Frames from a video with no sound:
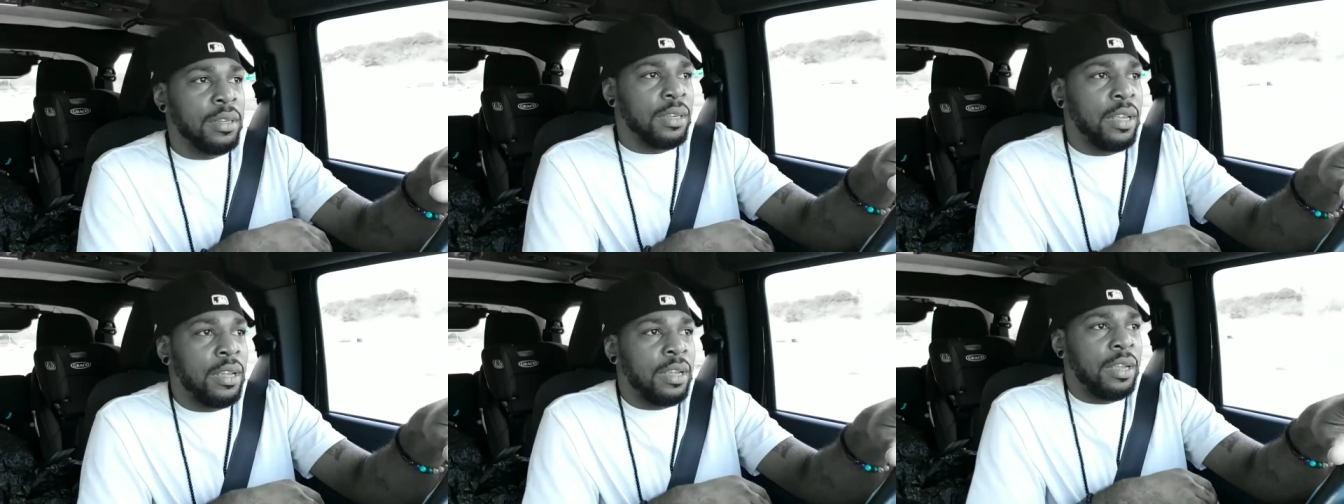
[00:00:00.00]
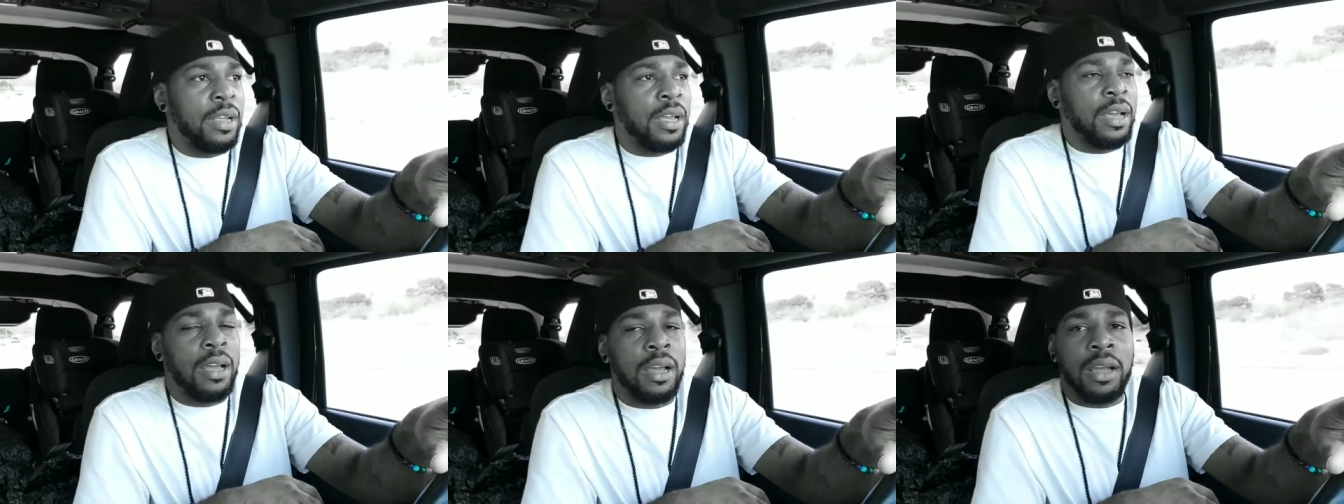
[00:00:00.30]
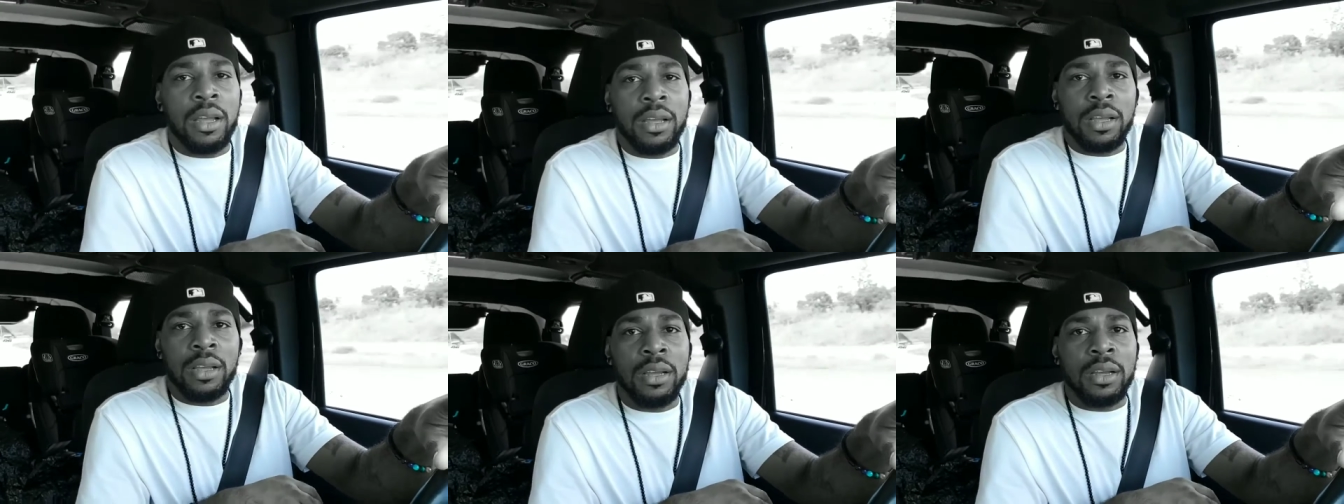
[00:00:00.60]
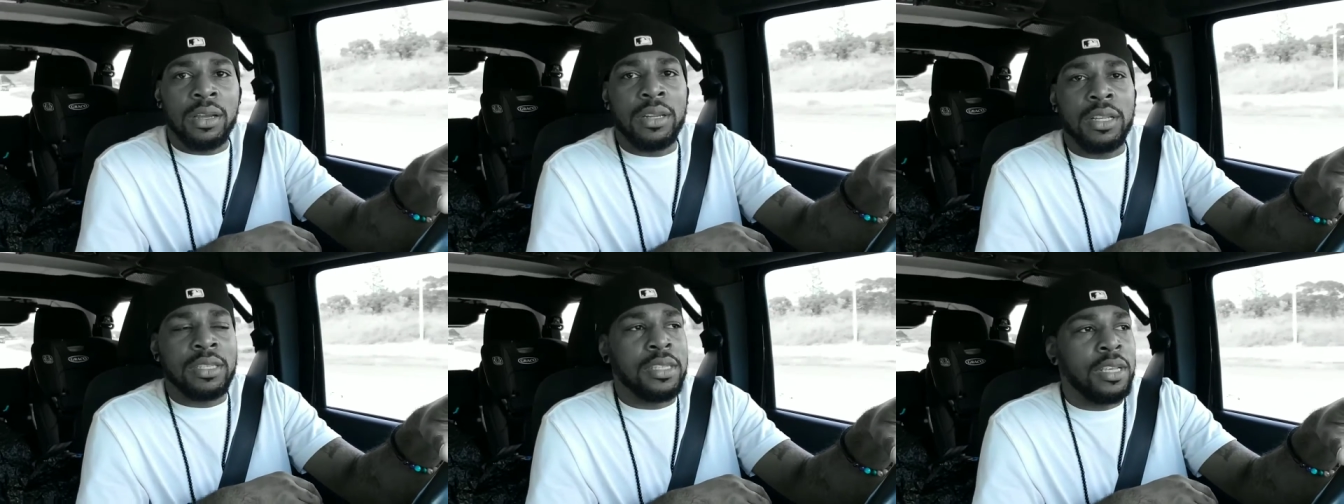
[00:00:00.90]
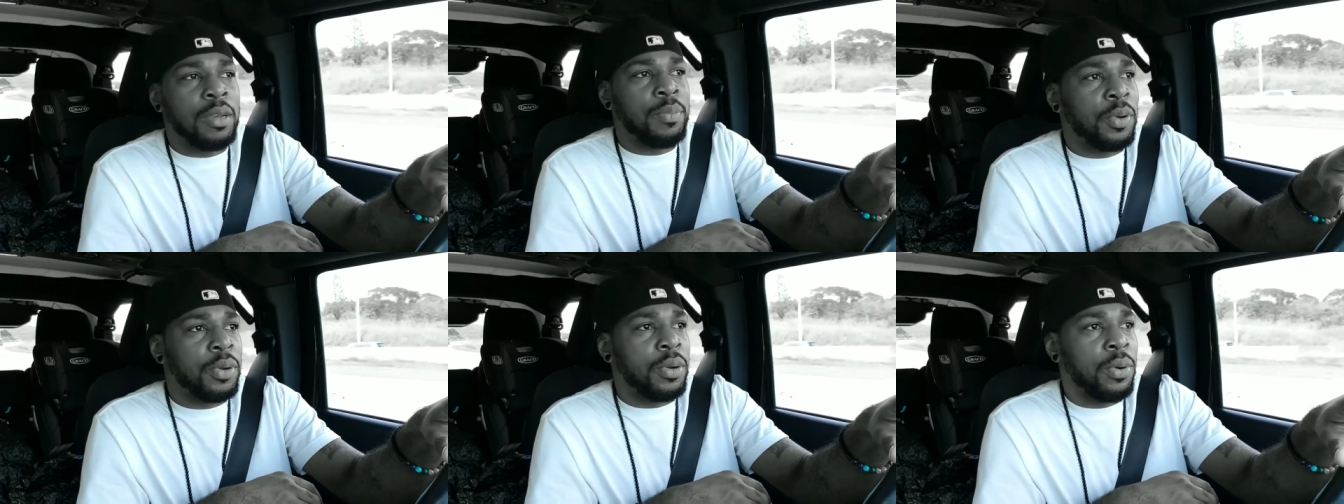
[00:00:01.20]
the
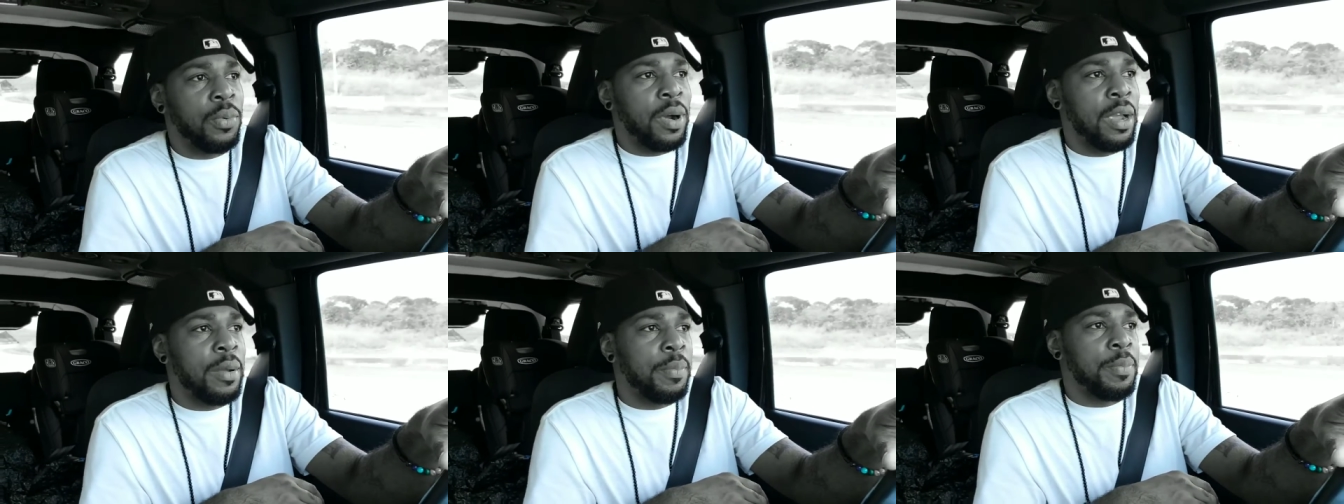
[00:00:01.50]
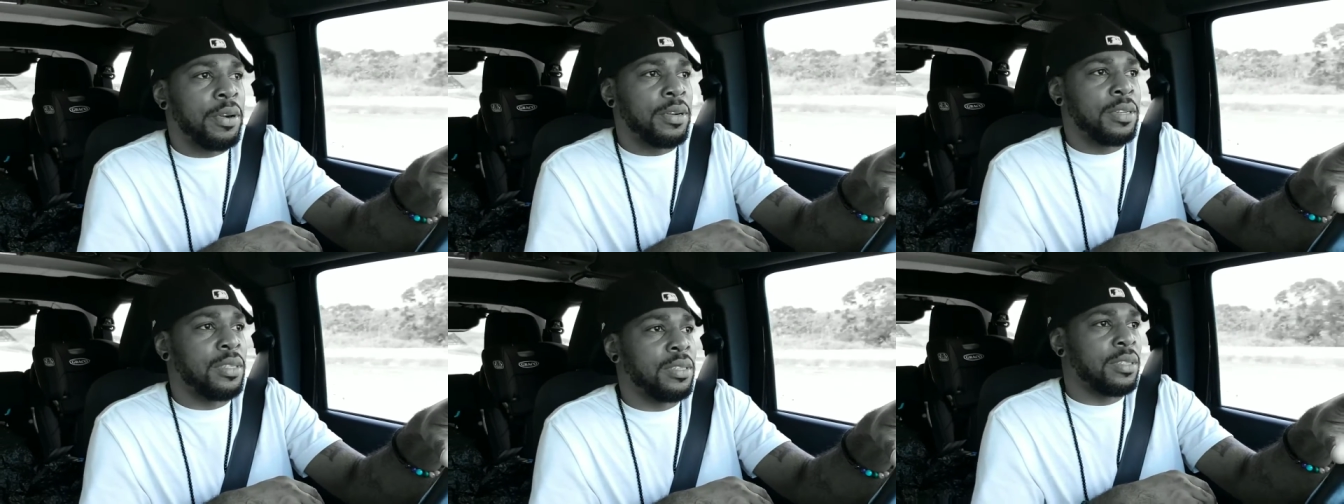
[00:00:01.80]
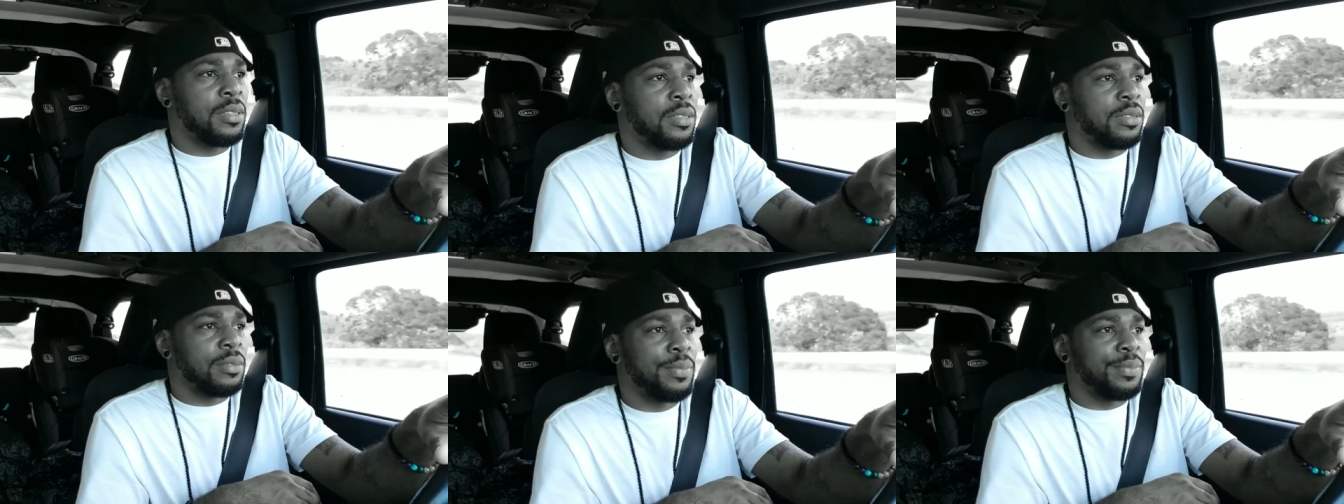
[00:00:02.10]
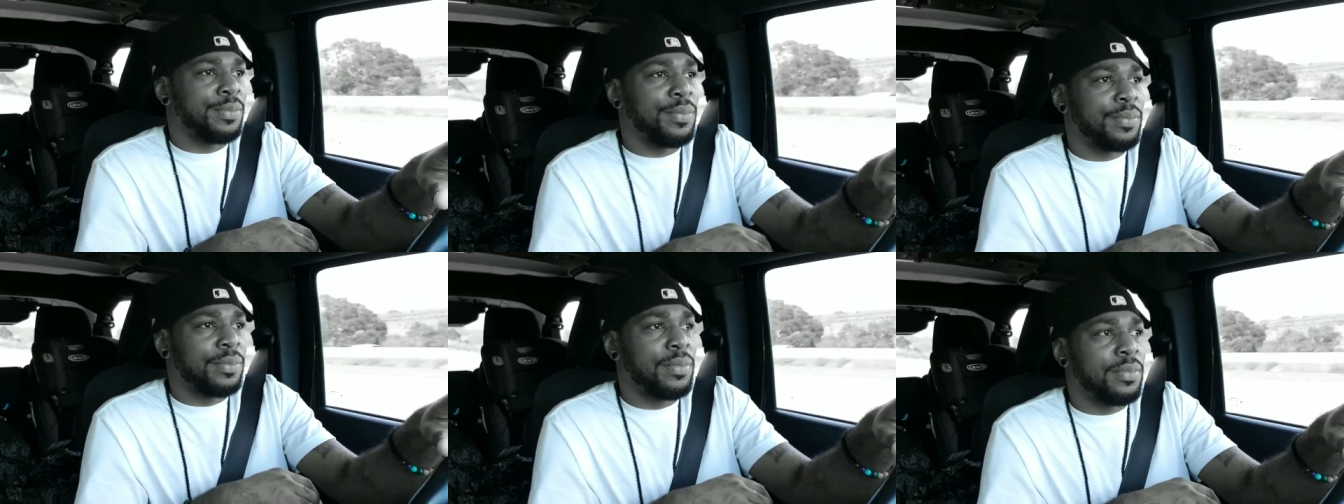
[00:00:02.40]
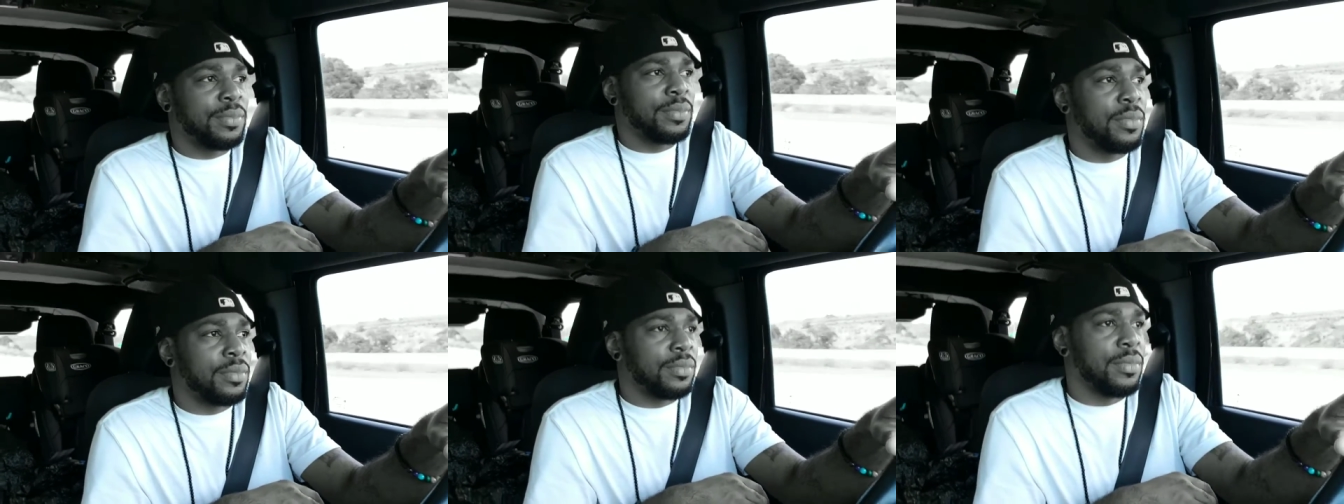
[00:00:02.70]
typical white person?
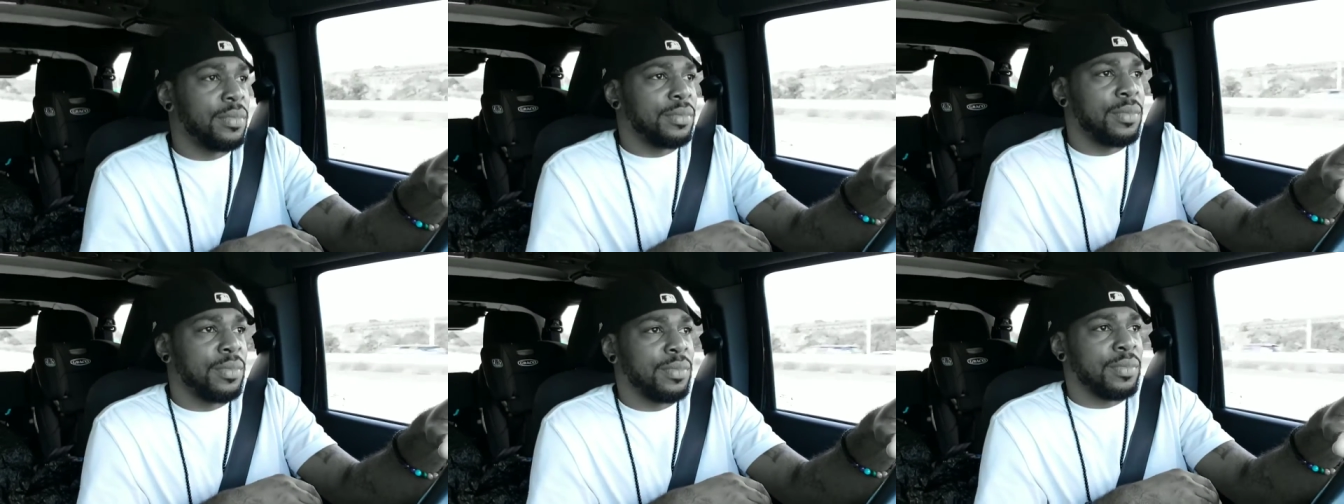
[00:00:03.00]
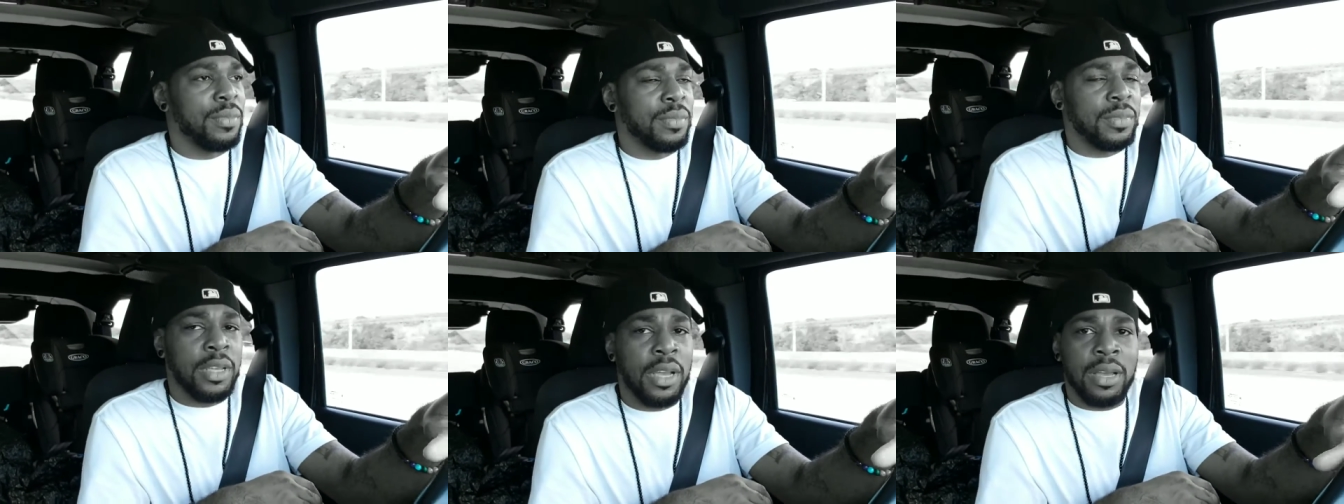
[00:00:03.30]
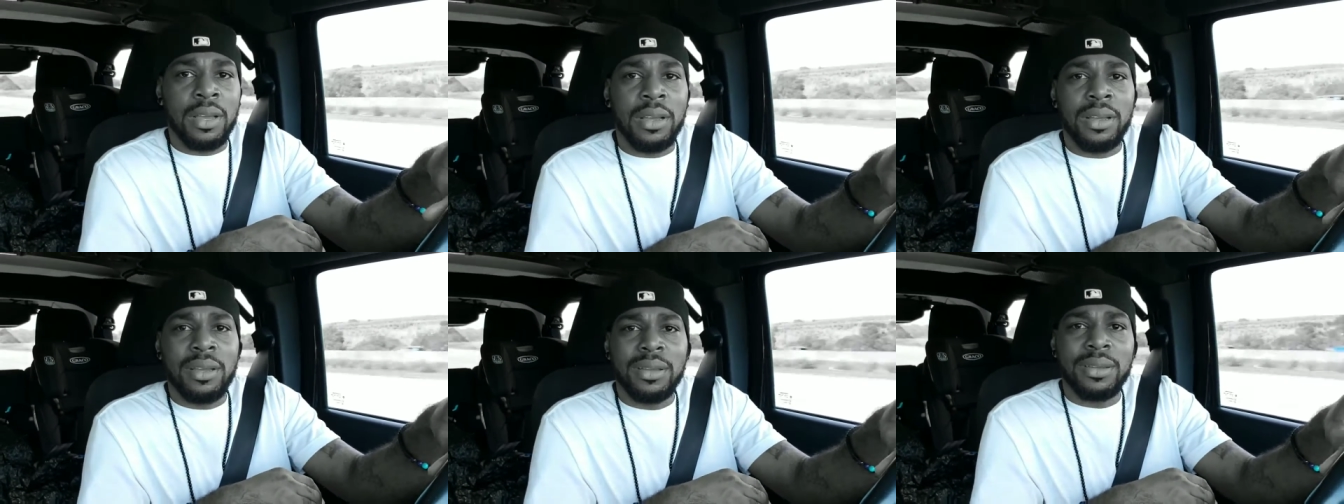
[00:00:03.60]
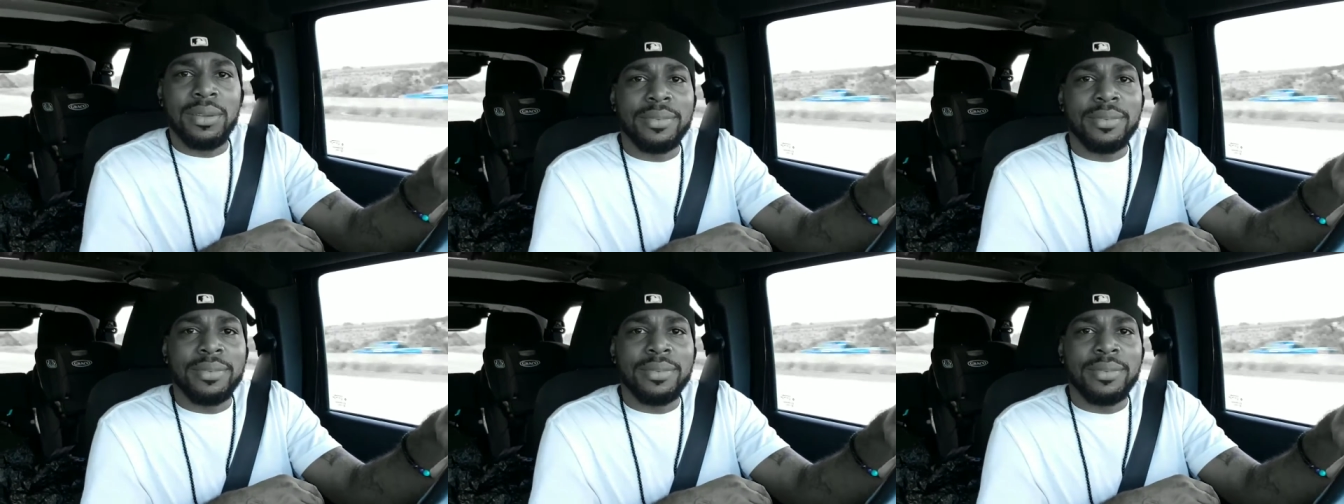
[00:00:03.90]
Huh?